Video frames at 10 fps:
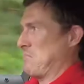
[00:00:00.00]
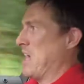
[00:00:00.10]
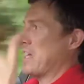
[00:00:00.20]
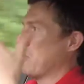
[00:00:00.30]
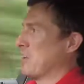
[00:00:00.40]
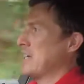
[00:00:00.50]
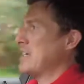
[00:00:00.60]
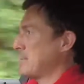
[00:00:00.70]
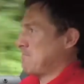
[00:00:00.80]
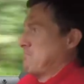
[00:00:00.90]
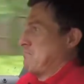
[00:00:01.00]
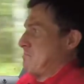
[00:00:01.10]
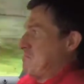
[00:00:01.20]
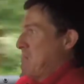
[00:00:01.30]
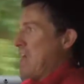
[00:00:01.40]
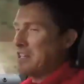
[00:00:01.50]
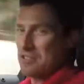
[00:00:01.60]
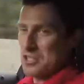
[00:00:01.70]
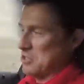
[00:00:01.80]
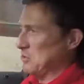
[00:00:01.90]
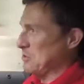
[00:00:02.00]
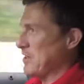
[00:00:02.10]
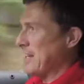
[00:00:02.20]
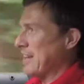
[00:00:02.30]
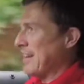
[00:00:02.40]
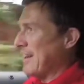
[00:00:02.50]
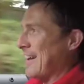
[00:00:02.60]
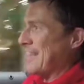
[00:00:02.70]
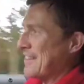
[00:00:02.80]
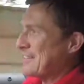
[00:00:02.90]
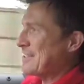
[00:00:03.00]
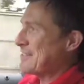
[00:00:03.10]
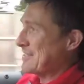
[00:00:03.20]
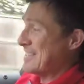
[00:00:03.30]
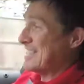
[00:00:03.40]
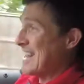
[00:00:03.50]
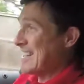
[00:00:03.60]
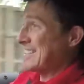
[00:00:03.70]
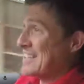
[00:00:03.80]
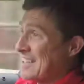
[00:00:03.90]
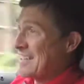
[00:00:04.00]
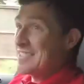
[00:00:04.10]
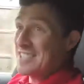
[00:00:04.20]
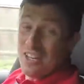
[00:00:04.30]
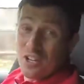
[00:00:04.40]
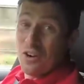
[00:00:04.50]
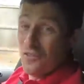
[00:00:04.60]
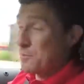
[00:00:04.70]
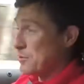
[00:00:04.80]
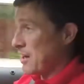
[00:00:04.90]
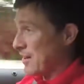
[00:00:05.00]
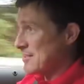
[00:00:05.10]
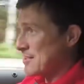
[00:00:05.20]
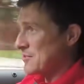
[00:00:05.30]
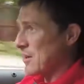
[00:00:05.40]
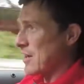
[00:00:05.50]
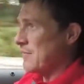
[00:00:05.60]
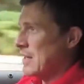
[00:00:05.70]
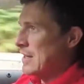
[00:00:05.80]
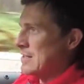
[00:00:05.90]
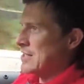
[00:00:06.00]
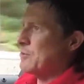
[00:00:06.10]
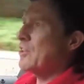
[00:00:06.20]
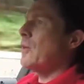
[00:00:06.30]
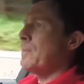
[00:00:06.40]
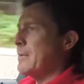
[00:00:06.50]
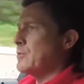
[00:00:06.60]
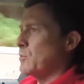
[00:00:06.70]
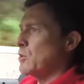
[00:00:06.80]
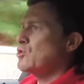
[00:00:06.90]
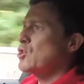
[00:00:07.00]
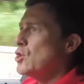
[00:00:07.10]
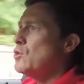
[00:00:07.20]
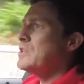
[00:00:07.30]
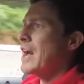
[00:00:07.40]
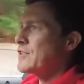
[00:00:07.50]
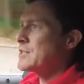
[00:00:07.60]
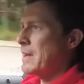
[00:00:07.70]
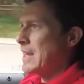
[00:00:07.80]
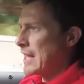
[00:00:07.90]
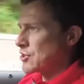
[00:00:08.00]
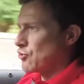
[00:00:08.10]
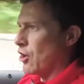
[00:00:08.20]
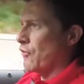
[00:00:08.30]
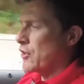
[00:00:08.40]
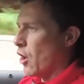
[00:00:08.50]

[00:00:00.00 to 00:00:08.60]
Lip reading: yeah, get one of these. End of story. And the good news is it's actually still a comfortable car to drive. So with other BMWs, you usually have to spend extra on the